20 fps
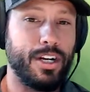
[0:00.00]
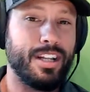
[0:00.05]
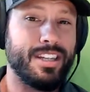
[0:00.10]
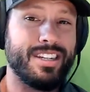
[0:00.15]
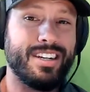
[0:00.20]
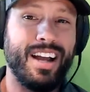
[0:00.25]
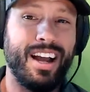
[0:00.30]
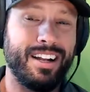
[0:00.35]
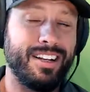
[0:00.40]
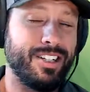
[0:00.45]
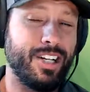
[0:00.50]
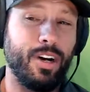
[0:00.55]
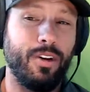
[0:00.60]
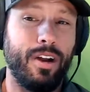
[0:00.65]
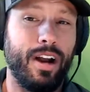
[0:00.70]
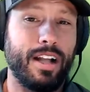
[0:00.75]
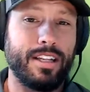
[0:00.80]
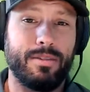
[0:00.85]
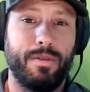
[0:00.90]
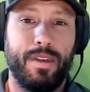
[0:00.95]
It's generally
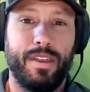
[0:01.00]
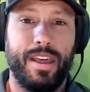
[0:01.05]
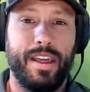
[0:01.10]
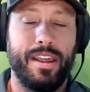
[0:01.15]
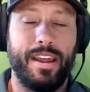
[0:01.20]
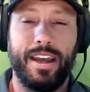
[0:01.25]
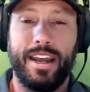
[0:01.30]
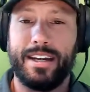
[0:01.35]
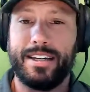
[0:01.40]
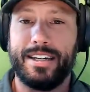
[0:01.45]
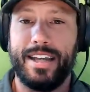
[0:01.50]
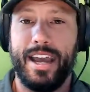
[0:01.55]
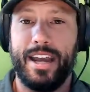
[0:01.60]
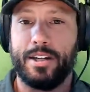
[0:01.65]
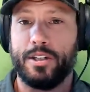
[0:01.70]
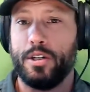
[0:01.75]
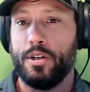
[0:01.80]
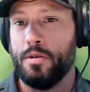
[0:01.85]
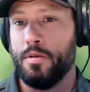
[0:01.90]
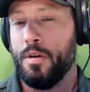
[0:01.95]
not something that they can take
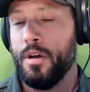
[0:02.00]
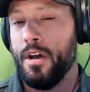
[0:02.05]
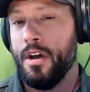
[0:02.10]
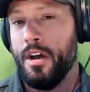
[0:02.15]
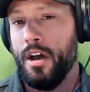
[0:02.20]
to